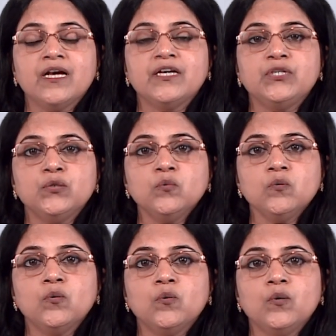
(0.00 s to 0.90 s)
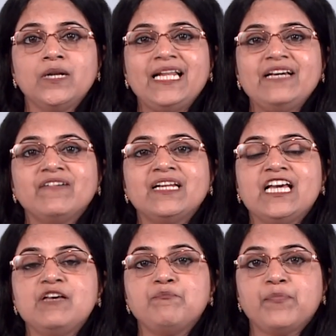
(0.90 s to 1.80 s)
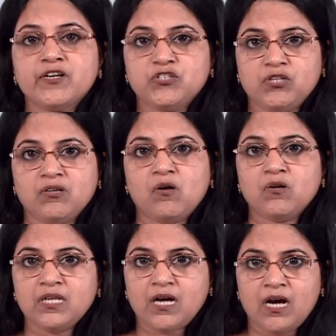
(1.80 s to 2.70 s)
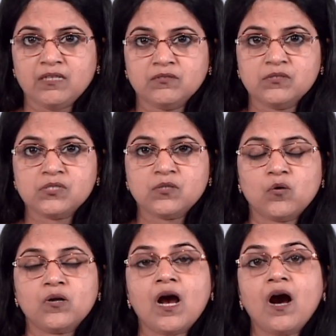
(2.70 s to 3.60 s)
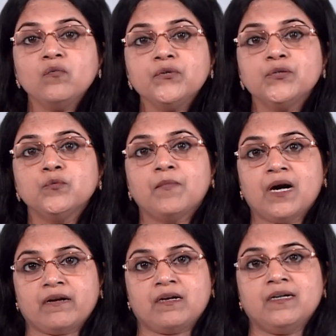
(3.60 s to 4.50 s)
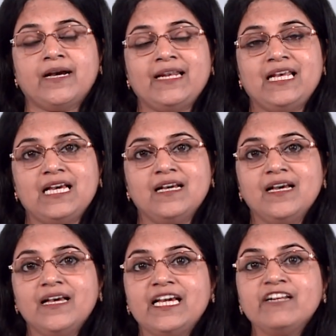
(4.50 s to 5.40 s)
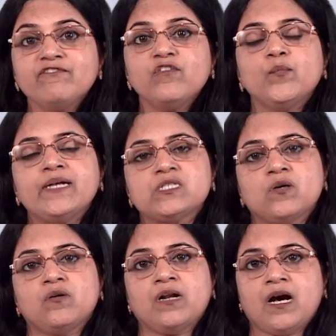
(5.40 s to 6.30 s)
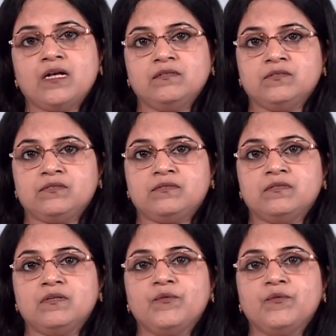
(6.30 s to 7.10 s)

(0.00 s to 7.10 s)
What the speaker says: you leave an impression on the others, or how you mark an influence on others.